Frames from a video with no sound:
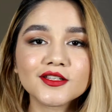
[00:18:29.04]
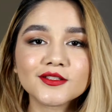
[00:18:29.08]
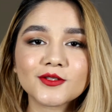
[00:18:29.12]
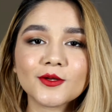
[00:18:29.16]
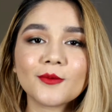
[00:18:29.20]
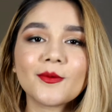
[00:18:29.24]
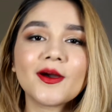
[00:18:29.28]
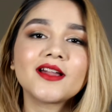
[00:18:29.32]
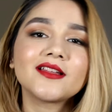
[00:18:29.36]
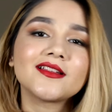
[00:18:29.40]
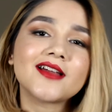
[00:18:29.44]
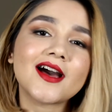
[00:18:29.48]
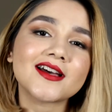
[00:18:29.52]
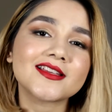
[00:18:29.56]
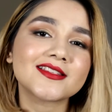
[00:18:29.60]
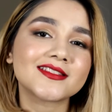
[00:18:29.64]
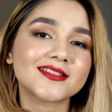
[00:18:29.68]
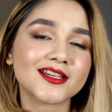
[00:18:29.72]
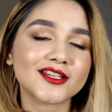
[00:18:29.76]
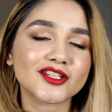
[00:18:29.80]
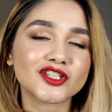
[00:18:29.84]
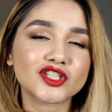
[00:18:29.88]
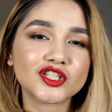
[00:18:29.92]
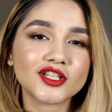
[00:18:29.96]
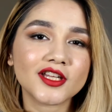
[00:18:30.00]
So my last
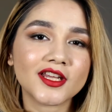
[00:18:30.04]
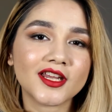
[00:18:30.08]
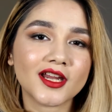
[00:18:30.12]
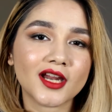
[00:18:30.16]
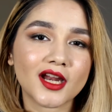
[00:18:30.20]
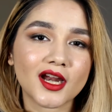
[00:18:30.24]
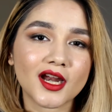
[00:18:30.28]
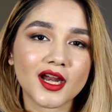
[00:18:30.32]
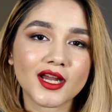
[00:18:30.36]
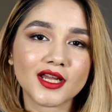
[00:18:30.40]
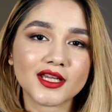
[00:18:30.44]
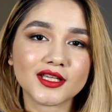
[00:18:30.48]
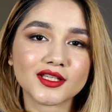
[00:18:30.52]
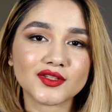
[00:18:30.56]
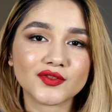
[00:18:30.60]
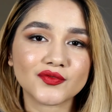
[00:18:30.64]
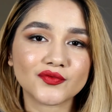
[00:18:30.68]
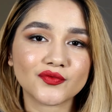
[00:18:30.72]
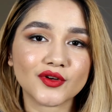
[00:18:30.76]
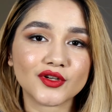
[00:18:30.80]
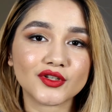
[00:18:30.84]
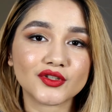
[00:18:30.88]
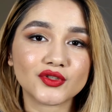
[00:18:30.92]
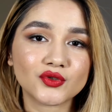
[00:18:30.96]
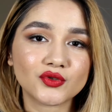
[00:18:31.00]
section here is
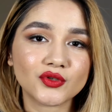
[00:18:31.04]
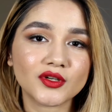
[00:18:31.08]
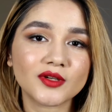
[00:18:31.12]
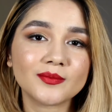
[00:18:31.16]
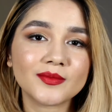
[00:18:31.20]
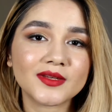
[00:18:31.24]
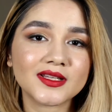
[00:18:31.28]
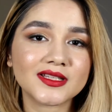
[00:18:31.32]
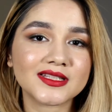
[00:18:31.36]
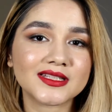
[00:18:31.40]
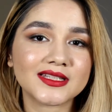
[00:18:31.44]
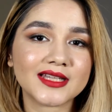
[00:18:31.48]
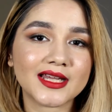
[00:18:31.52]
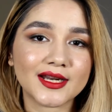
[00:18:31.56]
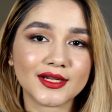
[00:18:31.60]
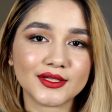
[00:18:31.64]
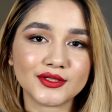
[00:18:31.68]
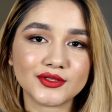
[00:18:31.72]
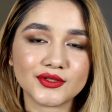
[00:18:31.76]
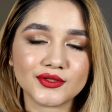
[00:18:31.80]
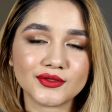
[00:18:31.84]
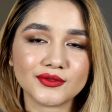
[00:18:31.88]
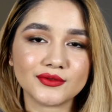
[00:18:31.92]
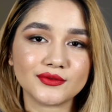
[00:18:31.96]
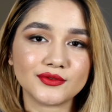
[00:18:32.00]
for treatments that I
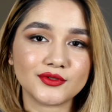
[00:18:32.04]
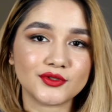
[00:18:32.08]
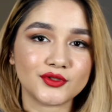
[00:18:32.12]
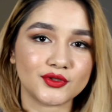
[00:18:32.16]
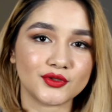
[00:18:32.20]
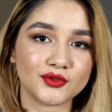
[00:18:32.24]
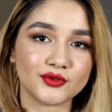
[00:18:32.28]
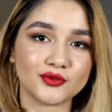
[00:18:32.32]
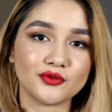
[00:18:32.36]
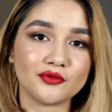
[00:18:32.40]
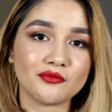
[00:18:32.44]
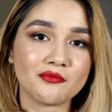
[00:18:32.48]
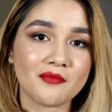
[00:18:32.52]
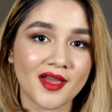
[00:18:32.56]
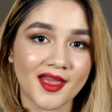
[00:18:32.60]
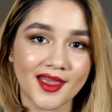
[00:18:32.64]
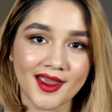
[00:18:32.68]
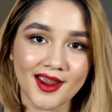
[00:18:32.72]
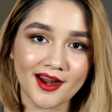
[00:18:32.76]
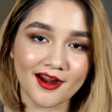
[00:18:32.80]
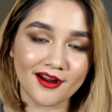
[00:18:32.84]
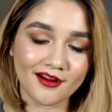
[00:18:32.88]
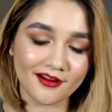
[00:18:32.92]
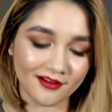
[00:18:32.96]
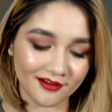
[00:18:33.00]
do to my
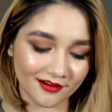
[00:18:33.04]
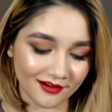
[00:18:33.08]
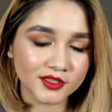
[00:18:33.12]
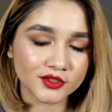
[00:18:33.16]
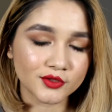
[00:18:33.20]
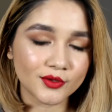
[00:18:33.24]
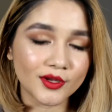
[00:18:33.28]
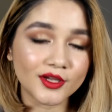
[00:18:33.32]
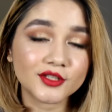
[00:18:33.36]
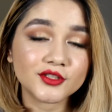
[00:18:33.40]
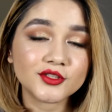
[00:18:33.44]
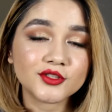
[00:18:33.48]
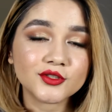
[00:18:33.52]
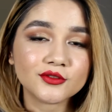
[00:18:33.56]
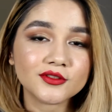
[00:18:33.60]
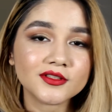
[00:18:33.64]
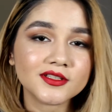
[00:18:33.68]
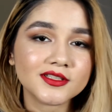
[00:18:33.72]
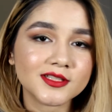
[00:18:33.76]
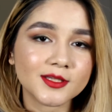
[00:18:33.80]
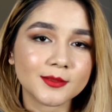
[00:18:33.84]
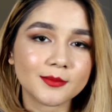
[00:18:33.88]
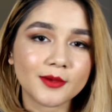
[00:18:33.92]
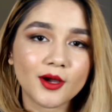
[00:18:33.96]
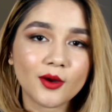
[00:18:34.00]
hair. So I do
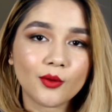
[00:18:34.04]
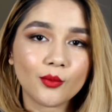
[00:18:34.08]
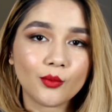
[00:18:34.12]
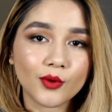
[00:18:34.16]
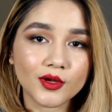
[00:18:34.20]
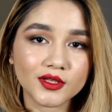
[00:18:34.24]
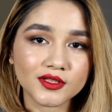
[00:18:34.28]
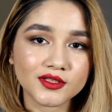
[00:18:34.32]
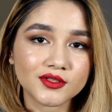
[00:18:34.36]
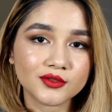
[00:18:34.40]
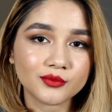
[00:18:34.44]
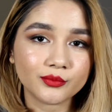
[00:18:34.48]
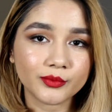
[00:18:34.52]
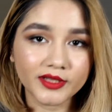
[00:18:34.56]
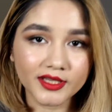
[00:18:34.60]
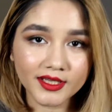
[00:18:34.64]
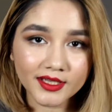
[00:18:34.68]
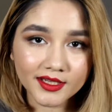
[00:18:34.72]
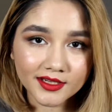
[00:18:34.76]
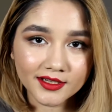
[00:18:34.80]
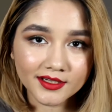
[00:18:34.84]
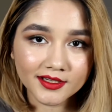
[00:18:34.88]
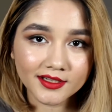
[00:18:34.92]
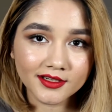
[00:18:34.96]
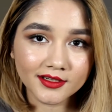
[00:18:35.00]
this about once a
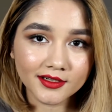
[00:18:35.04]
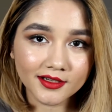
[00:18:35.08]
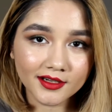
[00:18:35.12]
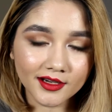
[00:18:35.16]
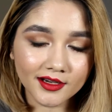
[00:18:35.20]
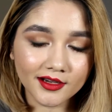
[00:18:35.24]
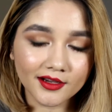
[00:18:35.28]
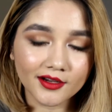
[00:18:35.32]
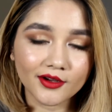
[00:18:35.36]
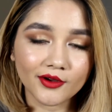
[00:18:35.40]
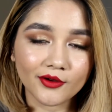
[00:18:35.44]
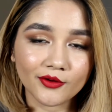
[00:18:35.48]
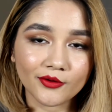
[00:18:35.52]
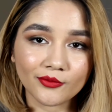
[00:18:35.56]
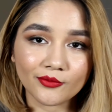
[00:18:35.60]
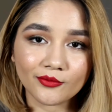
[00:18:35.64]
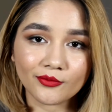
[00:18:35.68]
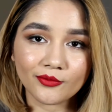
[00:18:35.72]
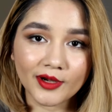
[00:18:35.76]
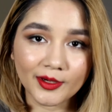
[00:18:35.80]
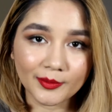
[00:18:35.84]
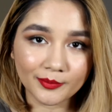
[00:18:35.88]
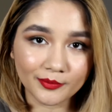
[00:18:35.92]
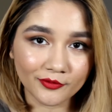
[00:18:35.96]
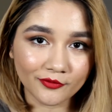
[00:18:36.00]
week,
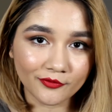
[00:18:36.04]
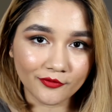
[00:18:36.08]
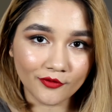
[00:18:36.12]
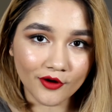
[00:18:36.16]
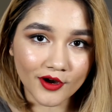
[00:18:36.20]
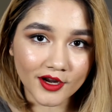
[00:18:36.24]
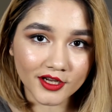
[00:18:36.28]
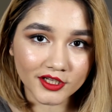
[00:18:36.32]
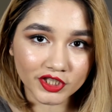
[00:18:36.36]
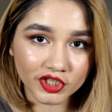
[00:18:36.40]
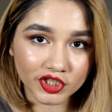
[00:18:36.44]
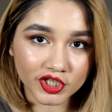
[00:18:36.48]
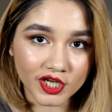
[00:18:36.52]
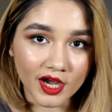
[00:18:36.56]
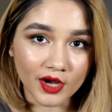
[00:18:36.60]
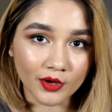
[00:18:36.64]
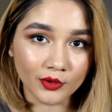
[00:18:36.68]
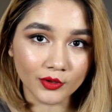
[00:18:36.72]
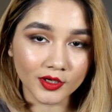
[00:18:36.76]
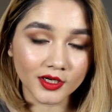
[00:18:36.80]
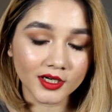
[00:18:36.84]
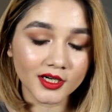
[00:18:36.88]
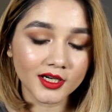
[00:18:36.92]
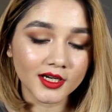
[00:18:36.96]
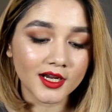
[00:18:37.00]
right before I
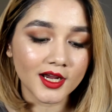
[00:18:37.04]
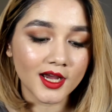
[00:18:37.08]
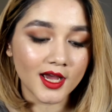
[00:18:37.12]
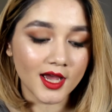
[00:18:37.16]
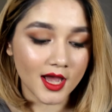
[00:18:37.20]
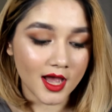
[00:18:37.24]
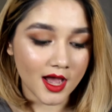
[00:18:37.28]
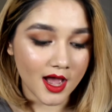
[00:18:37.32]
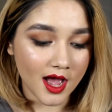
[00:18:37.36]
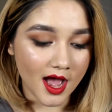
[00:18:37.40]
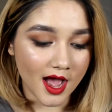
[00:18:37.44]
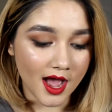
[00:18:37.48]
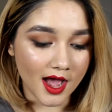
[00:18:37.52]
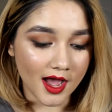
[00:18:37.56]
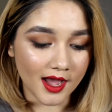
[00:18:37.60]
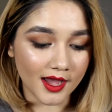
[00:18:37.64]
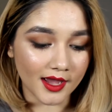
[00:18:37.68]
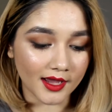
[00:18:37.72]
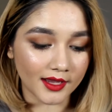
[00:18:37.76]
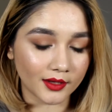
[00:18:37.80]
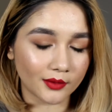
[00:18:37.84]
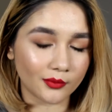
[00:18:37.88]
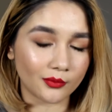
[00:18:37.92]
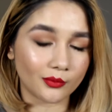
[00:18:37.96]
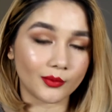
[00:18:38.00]
shower.
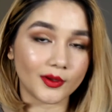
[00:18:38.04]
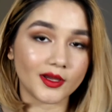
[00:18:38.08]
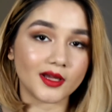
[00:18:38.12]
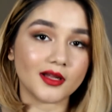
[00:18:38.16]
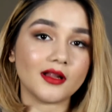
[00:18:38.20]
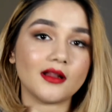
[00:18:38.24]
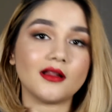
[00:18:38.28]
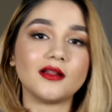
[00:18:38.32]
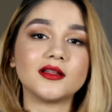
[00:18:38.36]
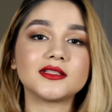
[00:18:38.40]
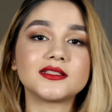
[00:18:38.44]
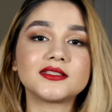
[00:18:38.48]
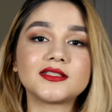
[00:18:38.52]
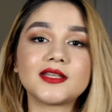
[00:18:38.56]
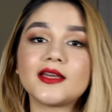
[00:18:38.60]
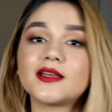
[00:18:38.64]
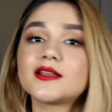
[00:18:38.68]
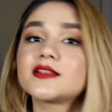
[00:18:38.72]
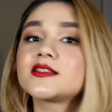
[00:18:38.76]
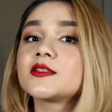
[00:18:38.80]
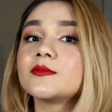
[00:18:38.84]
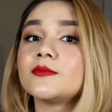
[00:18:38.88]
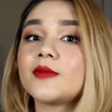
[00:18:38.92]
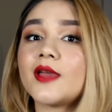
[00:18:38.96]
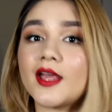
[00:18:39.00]
I will
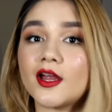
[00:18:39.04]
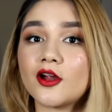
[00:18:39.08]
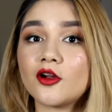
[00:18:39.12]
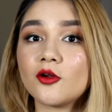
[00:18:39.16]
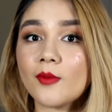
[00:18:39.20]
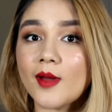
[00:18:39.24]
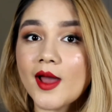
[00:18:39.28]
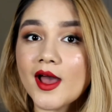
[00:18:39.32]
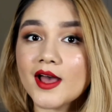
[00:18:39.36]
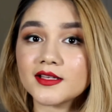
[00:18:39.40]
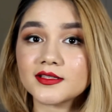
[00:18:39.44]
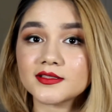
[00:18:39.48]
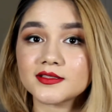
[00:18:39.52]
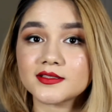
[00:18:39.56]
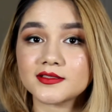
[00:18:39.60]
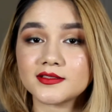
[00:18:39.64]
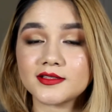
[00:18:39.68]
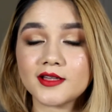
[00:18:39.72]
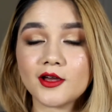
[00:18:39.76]
take some hair masks.